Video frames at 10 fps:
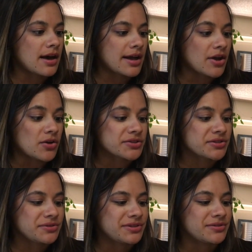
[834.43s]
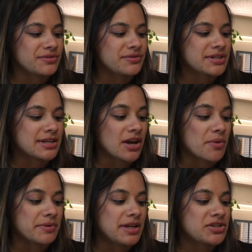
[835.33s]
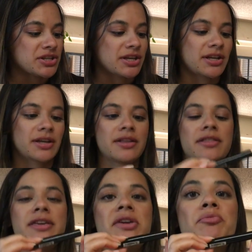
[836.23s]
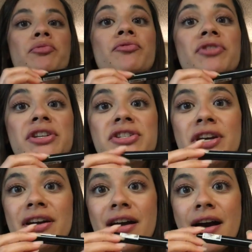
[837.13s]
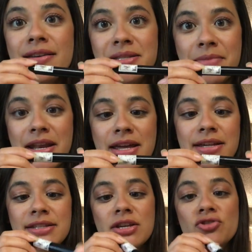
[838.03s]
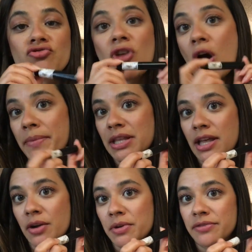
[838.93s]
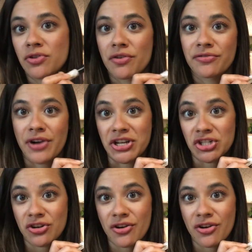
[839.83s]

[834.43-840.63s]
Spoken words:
I also used, in combination, the Boresha Cosmetics Draw Me Like One of Your French